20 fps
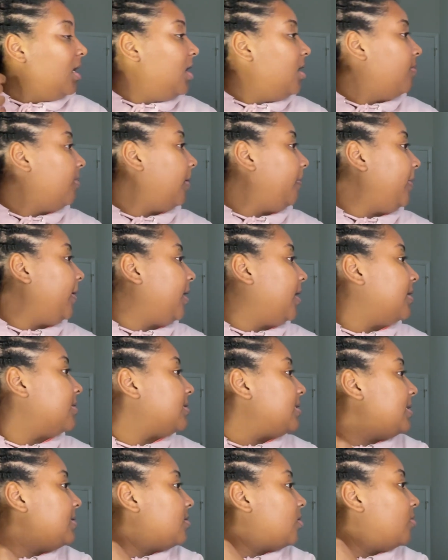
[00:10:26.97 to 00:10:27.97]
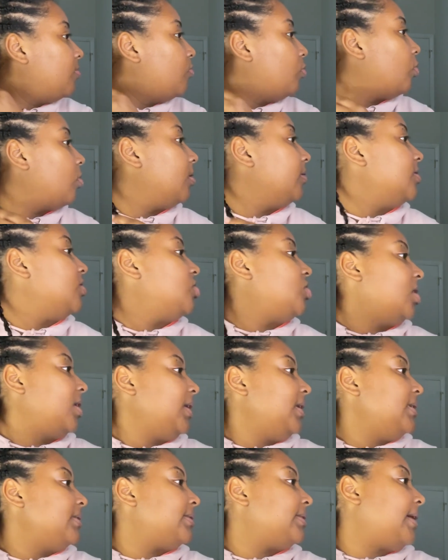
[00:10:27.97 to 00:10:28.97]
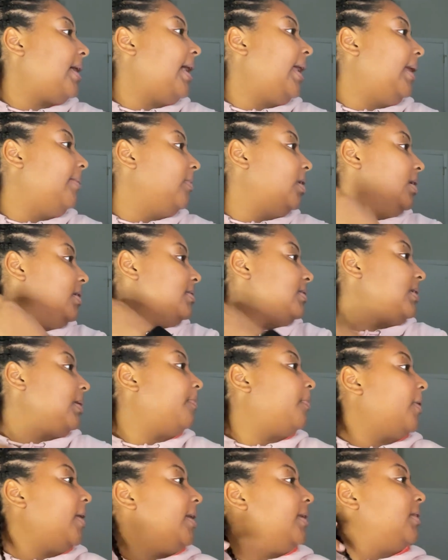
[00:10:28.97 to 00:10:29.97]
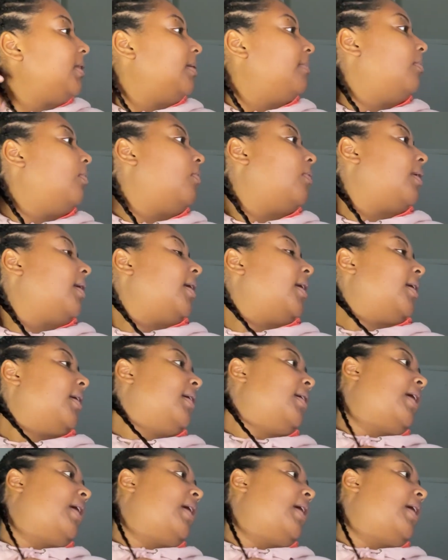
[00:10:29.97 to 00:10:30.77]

But because these are more on the chunky side, I'm gonna separate them more.